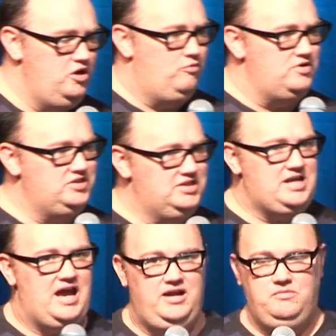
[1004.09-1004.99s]
What does it
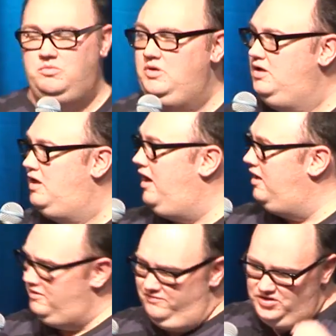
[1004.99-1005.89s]
say? uh,
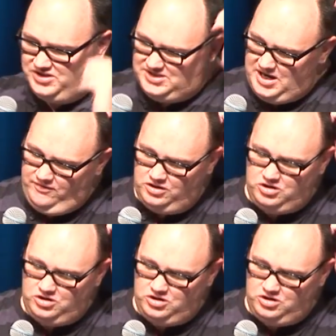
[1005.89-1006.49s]
in verse 7